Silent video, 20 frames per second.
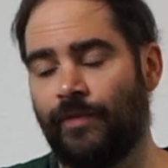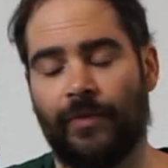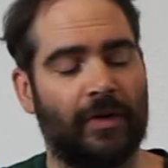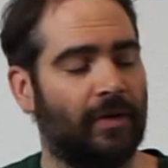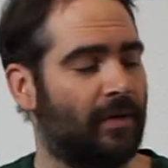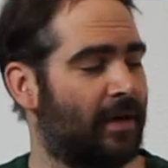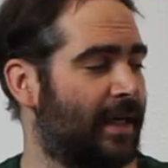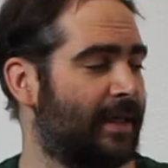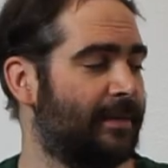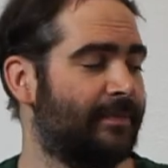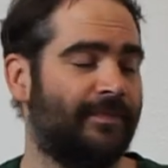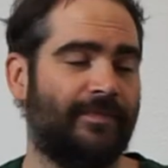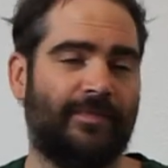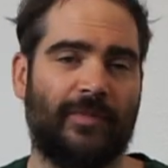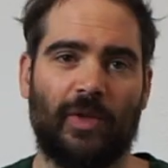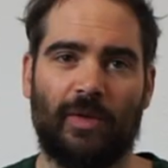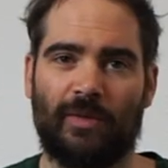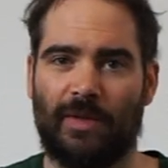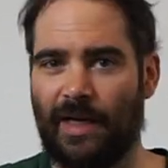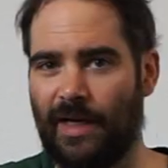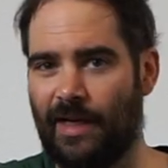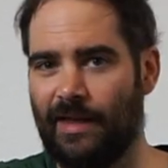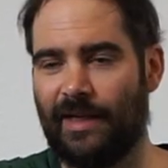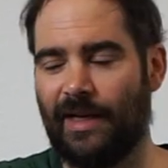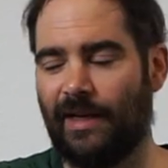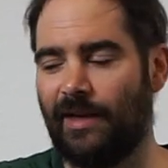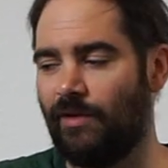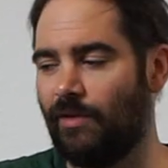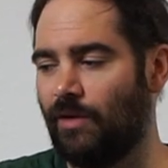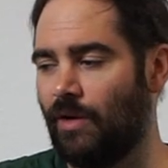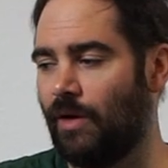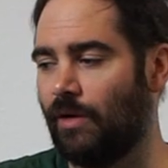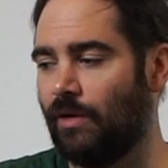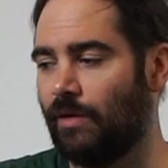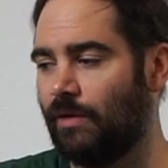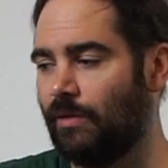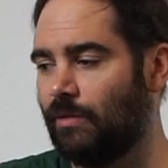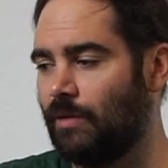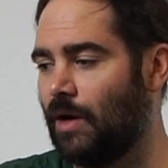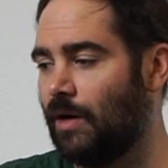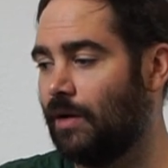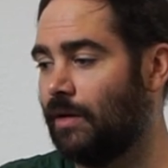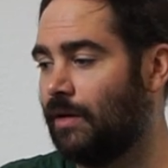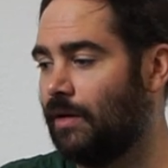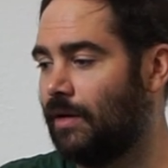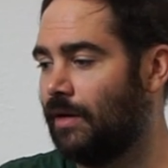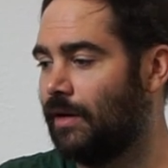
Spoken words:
Right? Oh, I hit that wrong.